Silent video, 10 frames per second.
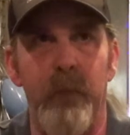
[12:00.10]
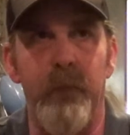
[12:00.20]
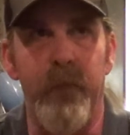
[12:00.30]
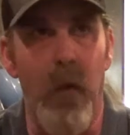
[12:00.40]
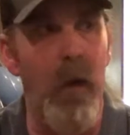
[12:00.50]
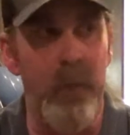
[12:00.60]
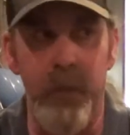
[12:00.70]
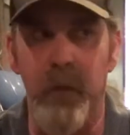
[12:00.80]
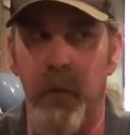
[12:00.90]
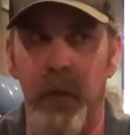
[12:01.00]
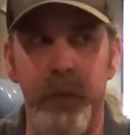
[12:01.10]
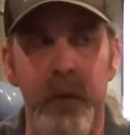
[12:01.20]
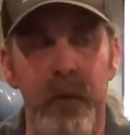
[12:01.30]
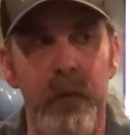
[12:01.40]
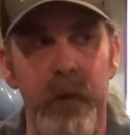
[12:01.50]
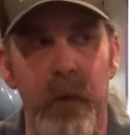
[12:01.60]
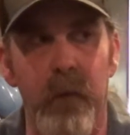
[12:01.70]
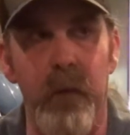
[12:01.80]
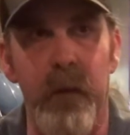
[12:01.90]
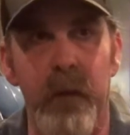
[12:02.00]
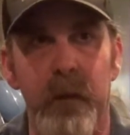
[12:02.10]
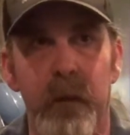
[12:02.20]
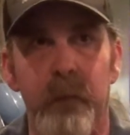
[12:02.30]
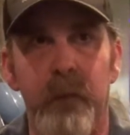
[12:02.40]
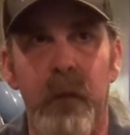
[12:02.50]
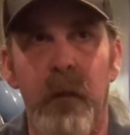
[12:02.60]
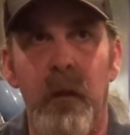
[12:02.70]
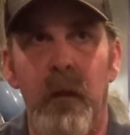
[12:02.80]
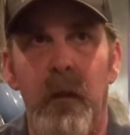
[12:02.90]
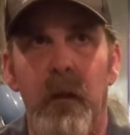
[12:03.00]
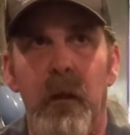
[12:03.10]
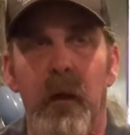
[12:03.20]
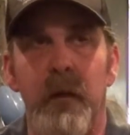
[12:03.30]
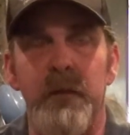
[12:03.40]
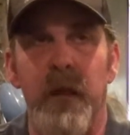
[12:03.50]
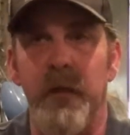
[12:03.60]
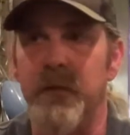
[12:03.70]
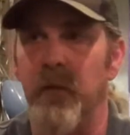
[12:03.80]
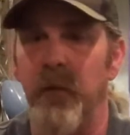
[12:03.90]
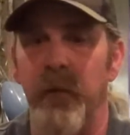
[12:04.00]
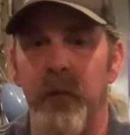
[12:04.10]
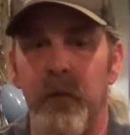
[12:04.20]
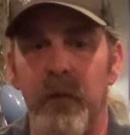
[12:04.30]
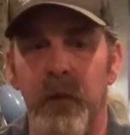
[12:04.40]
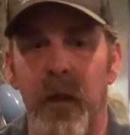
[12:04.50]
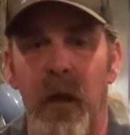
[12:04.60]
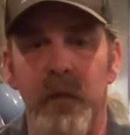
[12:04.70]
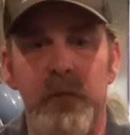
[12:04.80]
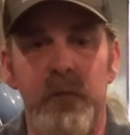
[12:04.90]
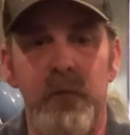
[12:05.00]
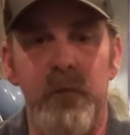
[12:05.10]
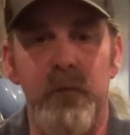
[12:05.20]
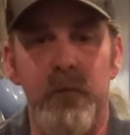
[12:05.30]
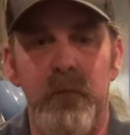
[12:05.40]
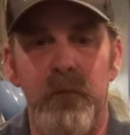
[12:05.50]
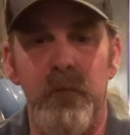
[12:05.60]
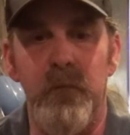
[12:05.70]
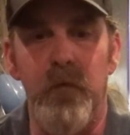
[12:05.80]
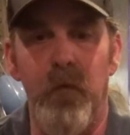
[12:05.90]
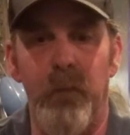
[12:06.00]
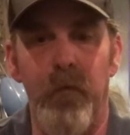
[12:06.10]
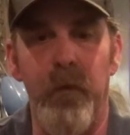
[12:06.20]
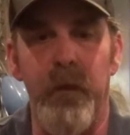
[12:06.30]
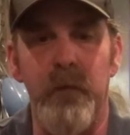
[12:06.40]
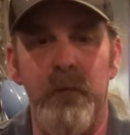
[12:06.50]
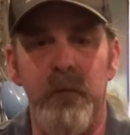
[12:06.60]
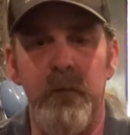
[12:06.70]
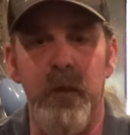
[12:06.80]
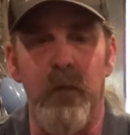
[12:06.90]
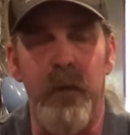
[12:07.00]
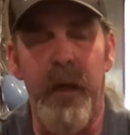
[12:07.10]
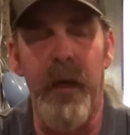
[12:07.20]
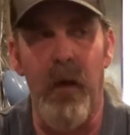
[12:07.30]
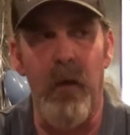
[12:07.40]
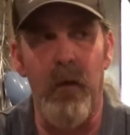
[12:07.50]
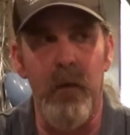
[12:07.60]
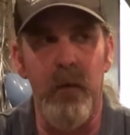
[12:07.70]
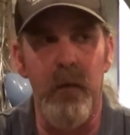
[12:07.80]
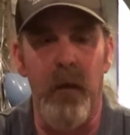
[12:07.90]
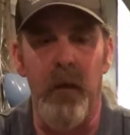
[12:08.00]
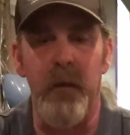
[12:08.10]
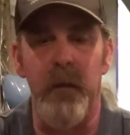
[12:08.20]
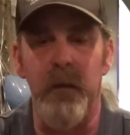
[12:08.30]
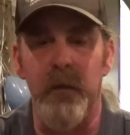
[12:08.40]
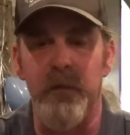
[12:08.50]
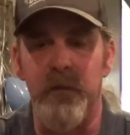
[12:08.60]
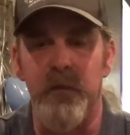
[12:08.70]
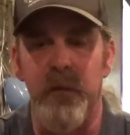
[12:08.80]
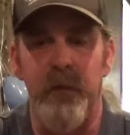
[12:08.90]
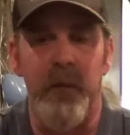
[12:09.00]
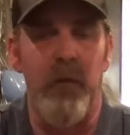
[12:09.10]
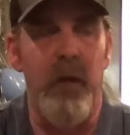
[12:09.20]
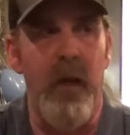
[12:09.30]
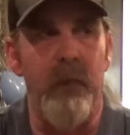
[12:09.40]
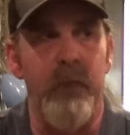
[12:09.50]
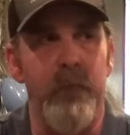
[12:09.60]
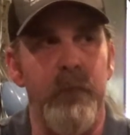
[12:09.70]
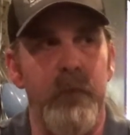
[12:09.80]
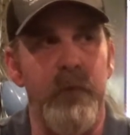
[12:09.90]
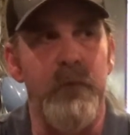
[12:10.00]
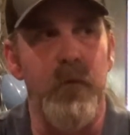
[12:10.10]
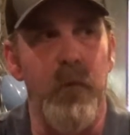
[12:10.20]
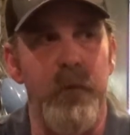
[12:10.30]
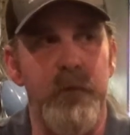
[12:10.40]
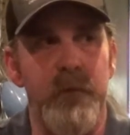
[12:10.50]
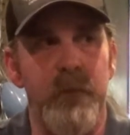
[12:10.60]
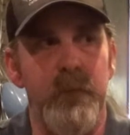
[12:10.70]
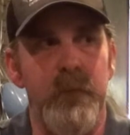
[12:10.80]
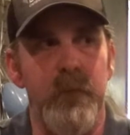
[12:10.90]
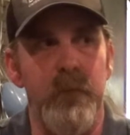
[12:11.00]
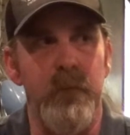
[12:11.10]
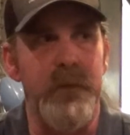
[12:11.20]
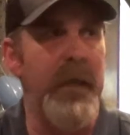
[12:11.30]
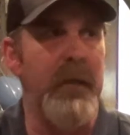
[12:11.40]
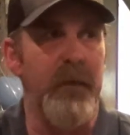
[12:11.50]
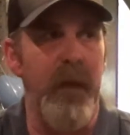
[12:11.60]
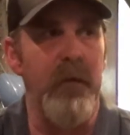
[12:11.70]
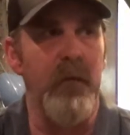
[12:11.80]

flawed beer out there, and it's not necessarily that the guys who brewed it don't care. It's just that they don't have the tools to detect that.